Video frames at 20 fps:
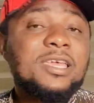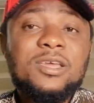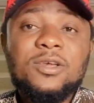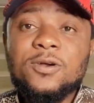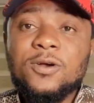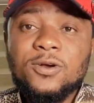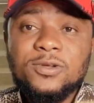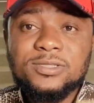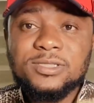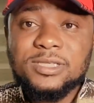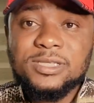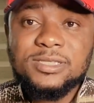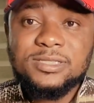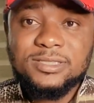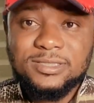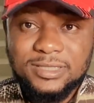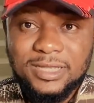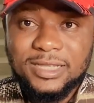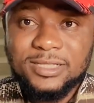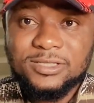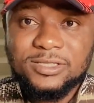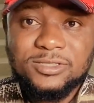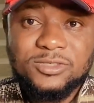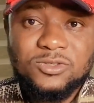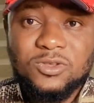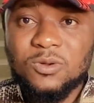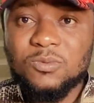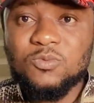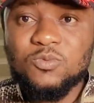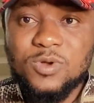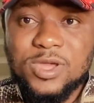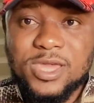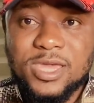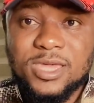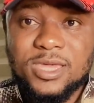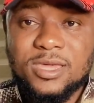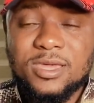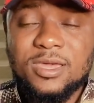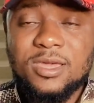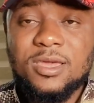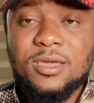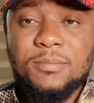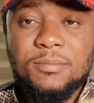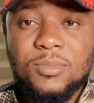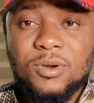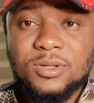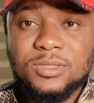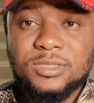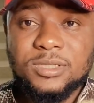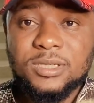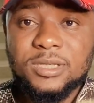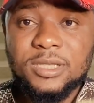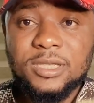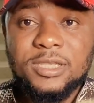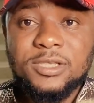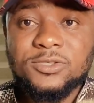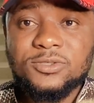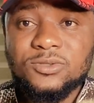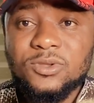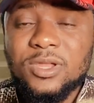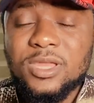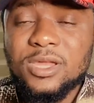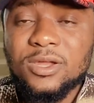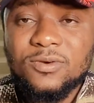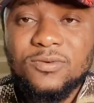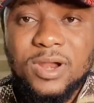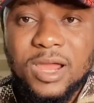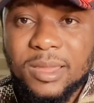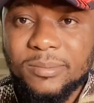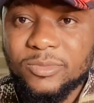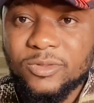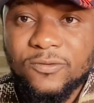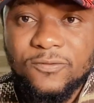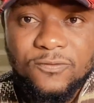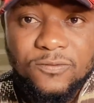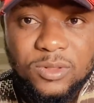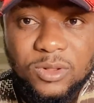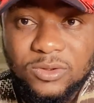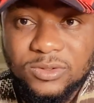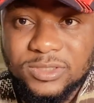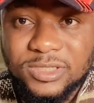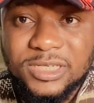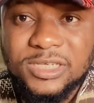caused his death some way, but it's not a crime to flaunt.